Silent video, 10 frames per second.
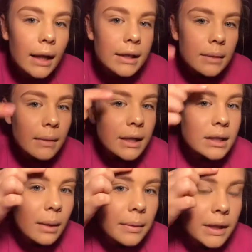I did
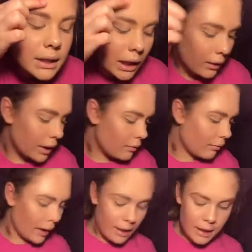mess up in this area
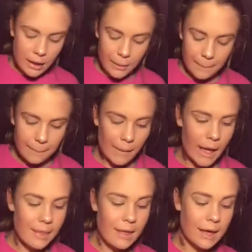right here,
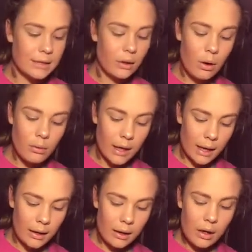and that is
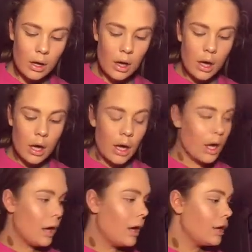okay.
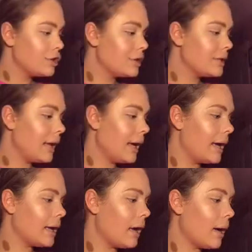Just
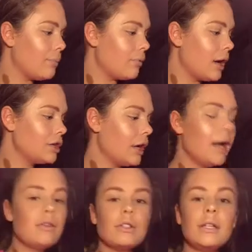take a brush. I
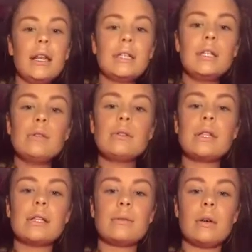usually like to use
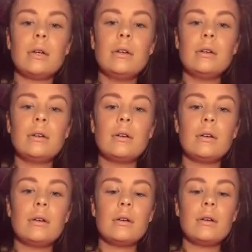this one.
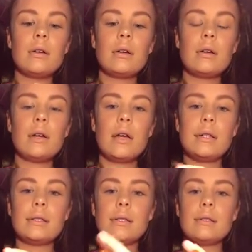
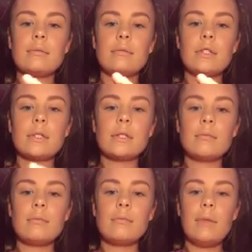It's just
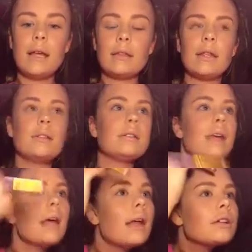like this,
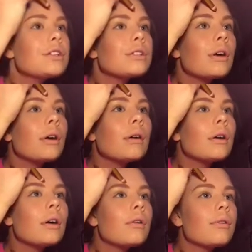and I just
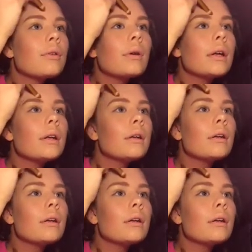go through